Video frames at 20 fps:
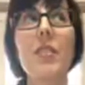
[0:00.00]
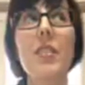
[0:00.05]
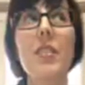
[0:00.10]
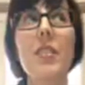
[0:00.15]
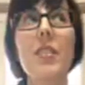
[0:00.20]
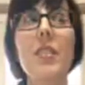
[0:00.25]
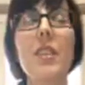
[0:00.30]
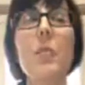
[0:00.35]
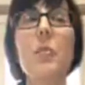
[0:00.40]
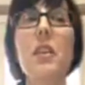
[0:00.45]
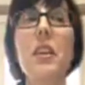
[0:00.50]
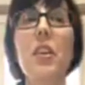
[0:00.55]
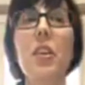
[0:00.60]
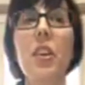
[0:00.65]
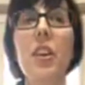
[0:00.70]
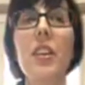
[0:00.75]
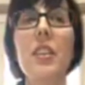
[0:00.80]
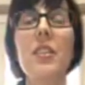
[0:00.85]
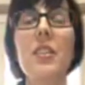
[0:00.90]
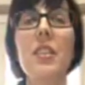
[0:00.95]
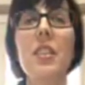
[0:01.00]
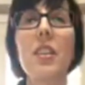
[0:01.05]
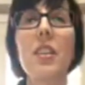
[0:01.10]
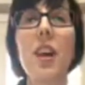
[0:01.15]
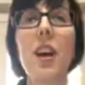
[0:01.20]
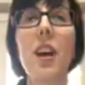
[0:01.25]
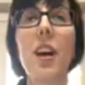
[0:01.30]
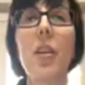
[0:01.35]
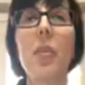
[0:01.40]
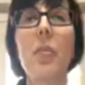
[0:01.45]
something good
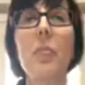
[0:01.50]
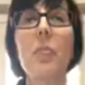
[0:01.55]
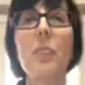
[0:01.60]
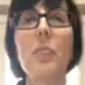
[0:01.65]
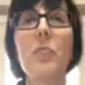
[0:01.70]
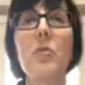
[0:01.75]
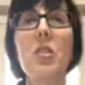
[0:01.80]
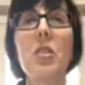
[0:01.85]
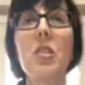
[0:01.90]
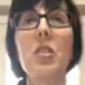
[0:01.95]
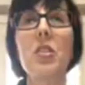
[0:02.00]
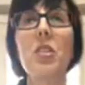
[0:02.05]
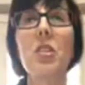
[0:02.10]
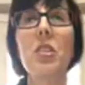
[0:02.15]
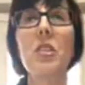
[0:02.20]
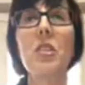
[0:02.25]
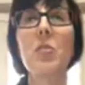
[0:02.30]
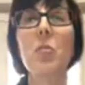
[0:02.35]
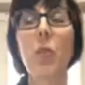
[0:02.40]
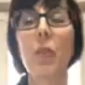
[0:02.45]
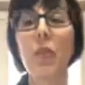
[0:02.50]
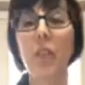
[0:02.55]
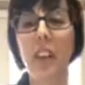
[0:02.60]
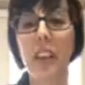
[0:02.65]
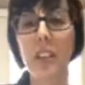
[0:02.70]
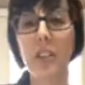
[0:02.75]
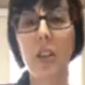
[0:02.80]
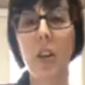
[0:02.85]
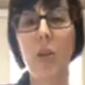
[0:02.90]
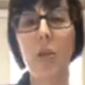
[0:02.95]
to just
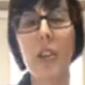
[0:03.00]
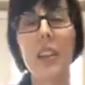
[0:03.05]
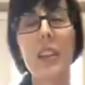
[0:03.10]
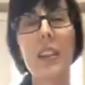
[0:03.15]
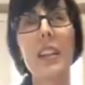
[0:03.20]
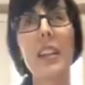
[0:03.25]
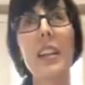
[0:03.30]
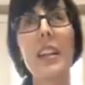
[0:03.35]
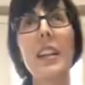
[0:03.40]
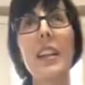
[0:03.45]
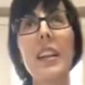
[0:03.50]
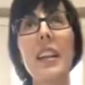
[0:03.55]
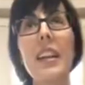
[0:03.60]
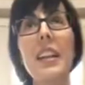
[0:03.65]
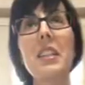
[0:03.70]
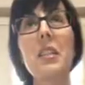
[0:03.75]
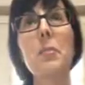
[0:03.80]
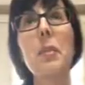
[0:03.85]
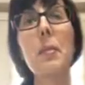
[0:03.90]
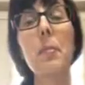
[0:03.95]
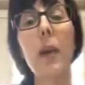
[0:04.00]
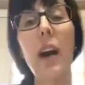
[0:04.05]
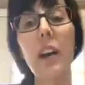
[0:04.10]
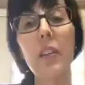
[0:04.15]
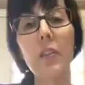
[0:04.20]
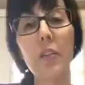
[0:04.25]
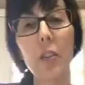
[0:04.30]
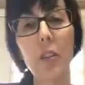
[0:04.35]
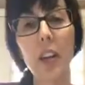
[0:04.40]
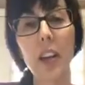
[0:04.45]
reflect on and to be
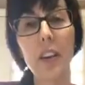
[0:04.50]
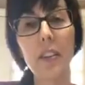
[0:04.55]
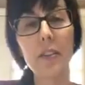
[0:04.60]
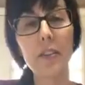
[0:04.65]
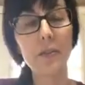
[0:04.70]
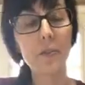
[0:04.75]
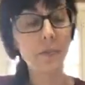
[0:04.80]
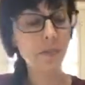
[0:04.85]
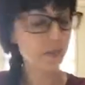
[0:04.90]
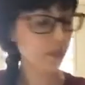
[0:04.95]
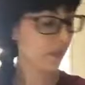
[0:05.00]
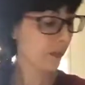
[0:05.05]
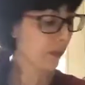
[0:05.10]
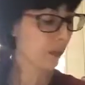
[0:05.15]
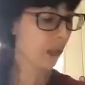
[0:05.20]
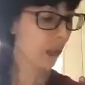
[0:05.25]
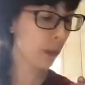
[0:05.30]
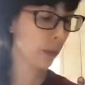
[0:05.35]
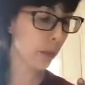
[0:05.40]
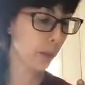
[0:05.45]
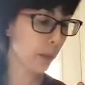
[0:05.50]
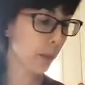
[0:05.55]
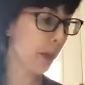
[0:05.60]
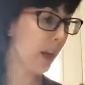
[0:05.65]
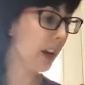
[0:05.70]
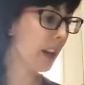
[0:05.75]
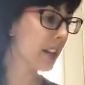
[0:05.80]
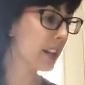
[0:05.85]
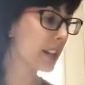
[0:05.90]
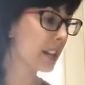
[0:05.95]
mindful of.
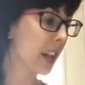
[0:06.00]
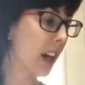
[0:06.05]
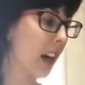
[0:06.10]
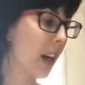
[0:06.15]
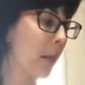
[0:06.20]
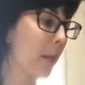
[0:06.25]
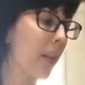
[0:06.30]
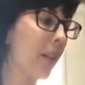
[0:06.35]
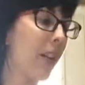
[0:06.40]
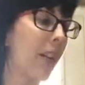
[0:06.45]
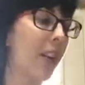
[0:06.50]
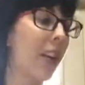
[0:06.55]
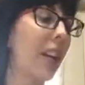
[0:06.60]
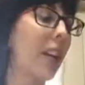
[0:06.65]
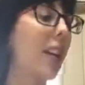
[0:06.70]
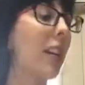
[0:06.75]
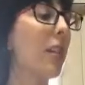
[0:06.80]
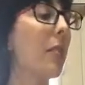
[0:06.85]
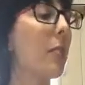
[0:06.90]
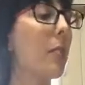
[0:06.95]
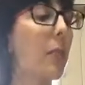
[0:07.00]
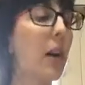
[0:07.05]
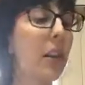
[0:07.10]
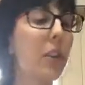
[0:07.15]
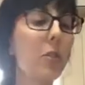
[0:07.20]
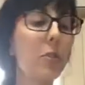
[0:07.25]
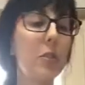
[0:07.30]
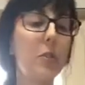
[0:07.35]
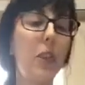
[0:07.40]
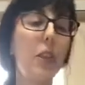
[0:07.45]
But my
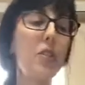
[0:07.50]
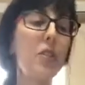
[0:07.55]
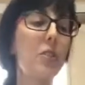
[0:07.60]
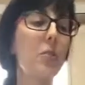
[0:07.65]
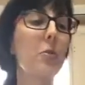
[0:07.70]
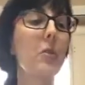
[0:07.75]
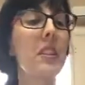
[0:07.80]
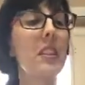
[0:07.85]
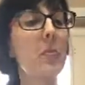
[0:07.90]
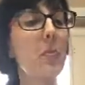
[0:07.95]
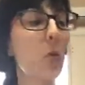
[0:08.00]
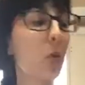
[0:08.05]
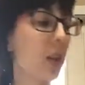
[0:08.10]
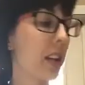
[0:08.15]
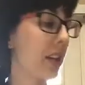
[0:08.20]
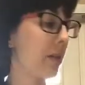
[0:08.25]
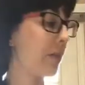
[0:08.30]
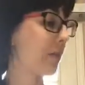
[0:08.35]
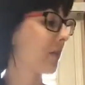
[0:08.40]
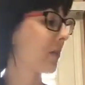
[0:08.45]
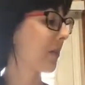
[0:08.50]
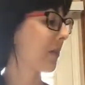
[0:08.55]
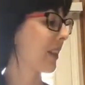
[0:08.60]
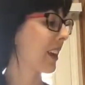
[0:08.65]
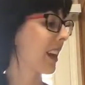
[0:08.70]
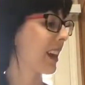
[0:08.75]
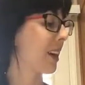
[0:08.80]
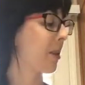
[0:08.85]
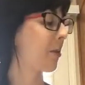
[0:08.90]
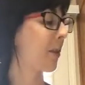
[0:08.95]
little devotional this morning,
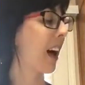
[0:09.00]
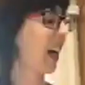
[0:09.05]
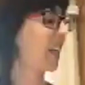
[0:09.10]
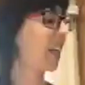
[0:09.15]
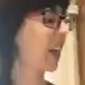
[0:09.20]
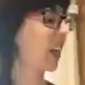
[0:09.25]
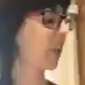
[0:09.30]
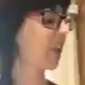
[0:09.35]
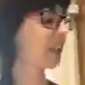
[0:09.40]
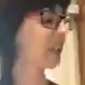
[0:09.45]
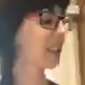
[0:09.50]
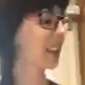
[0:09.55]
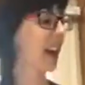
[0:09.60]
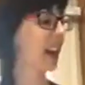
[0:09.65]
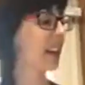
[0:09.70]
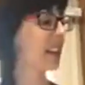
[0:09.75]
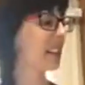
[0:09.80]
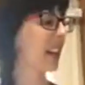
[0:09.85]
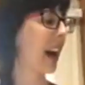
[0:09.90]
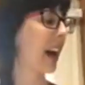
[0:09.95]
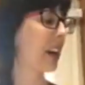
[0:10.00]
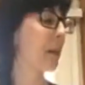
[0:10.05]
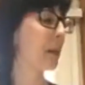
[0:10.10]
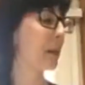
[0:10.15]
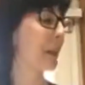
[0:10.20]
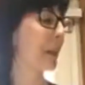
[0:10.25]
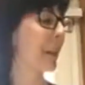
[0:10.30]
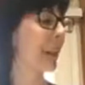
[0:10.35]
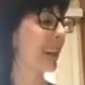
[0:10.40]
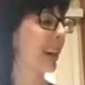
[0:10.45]
I thought was kind of
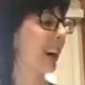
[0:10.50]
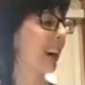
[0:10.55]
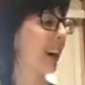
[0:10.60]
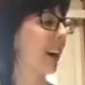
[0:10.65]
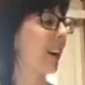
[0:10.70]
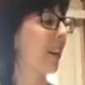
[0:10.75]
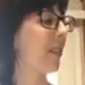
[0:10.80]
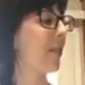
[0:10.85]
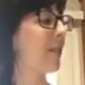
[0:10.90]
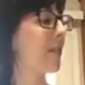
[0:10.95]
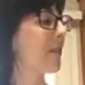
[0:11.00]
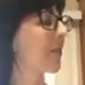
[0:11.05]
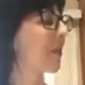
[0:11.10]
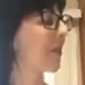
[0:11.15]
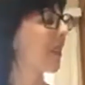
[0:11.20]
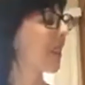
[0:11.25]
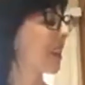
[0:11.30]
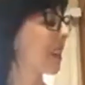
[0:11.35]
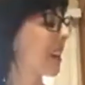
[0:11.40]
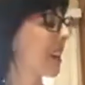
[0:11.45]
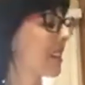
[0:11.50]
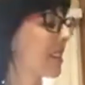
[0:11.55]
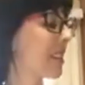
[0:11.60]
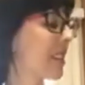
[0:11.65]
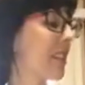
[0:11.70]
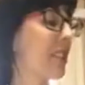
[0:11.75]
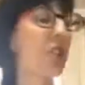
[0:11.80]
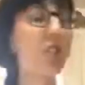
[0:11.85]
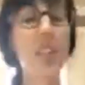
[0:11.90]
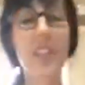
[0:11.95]
timely. It's
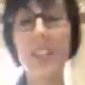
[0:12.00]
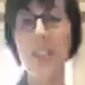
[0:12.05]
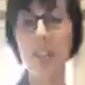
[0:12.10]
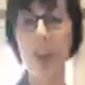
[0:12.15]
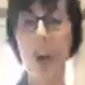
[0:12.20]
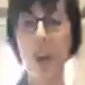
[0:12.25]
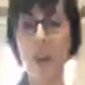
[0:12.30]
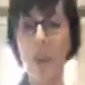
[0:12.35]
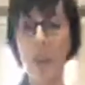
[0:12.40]
the Jesus Calling